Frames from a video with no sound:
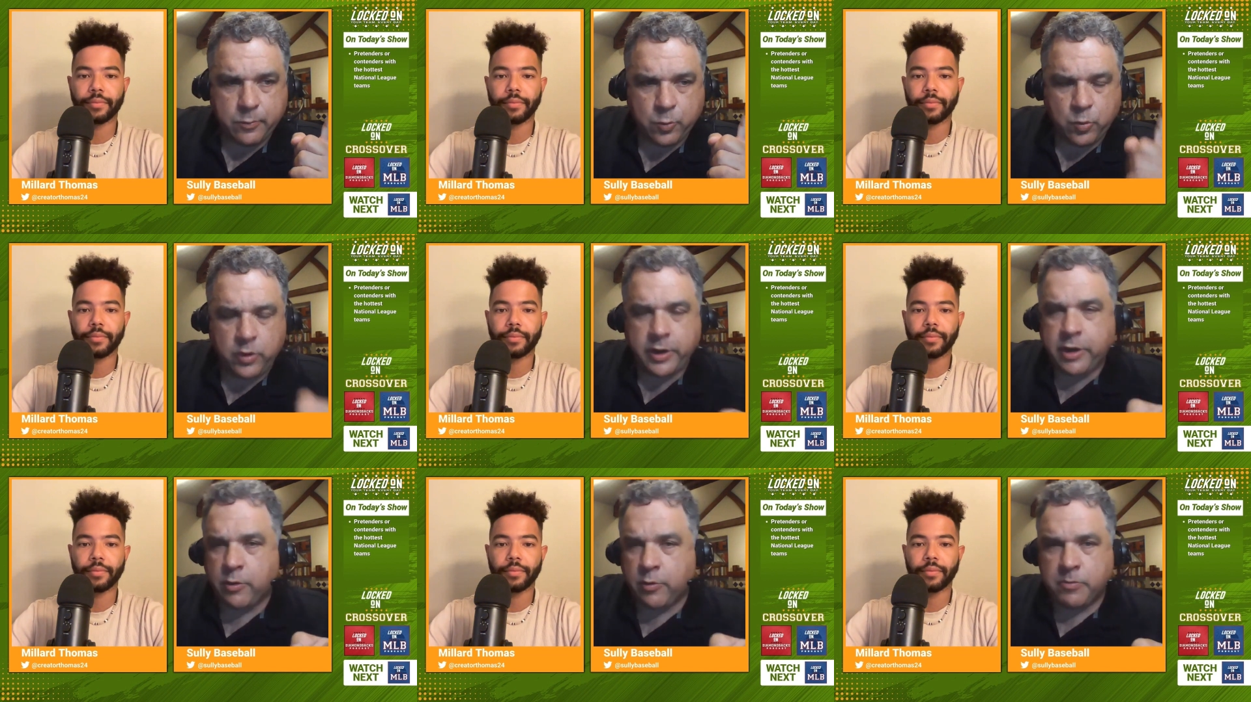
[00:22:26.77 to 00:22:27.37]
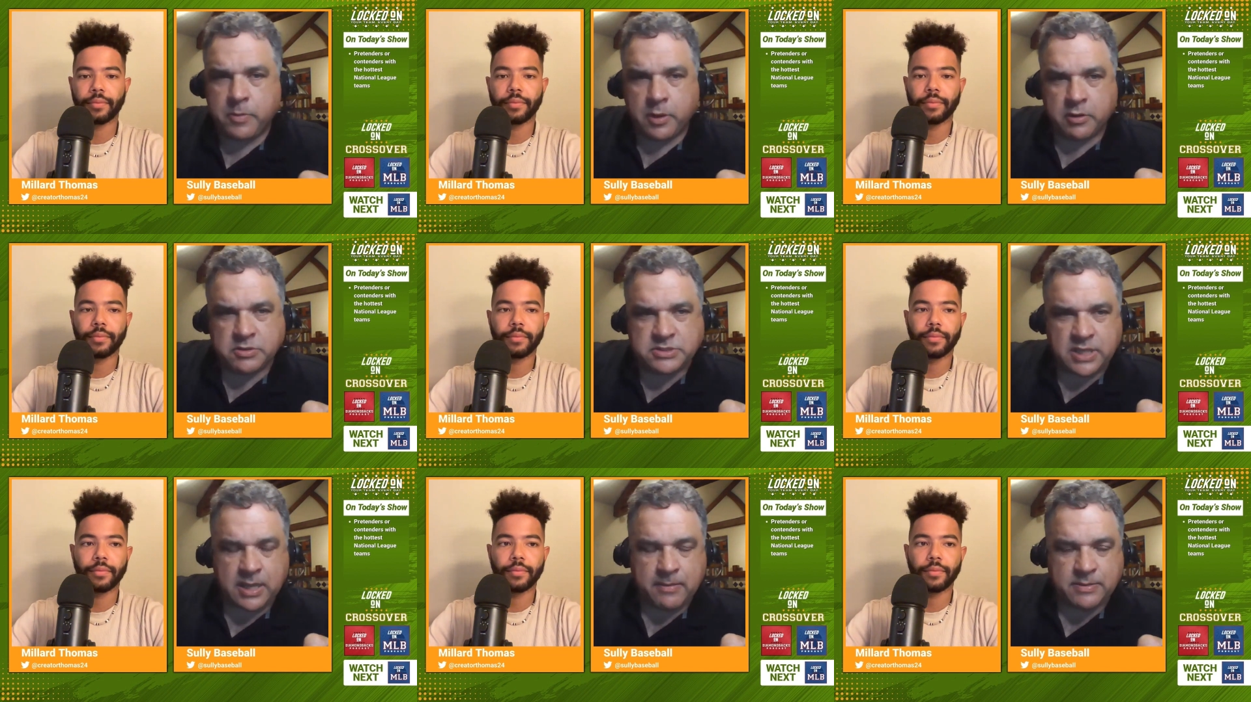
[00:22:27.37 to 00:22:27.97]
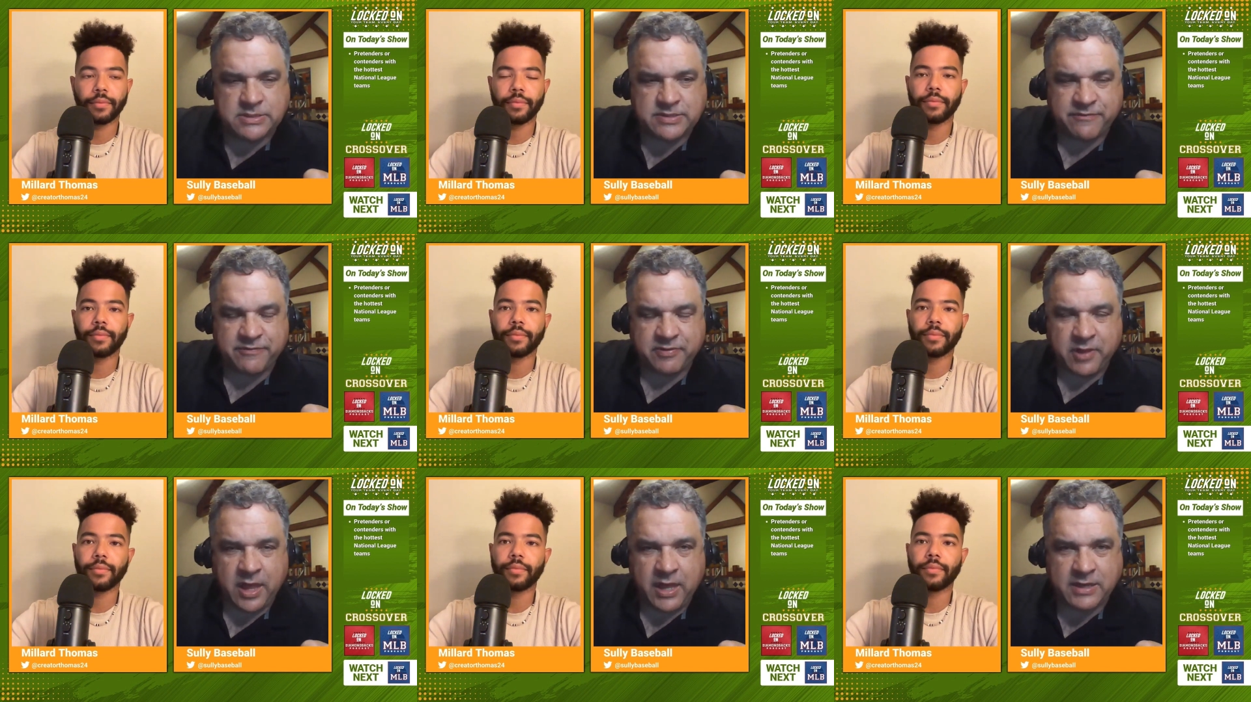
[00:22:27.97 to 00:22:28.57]
Speaker 1: We're here with Millard Thomas of
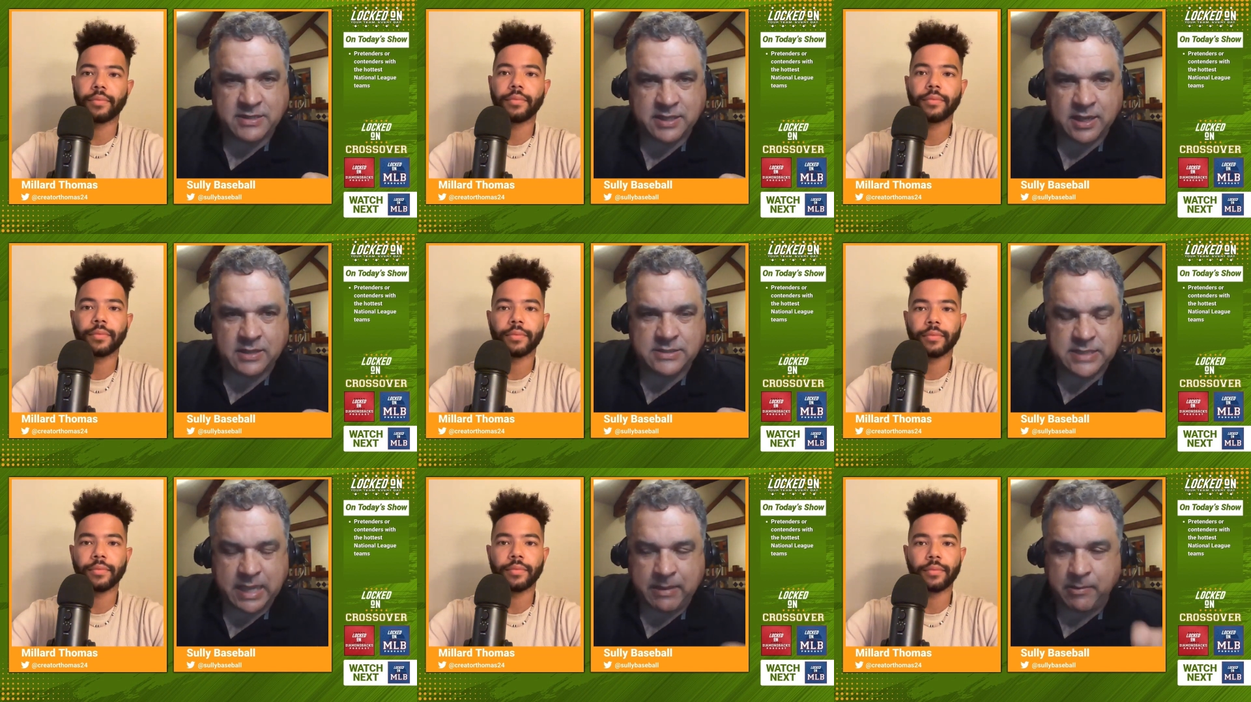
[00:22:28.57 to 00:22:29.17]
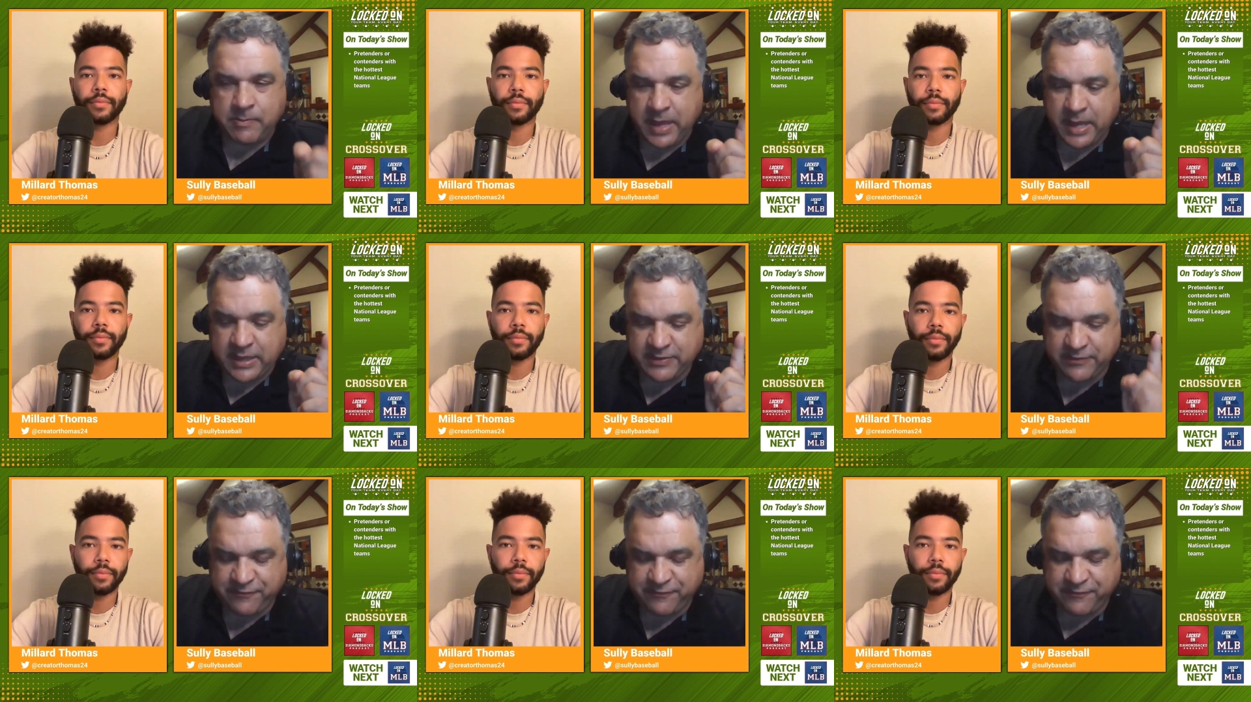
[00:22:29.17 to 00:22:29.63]
Locked On Diamondbacks.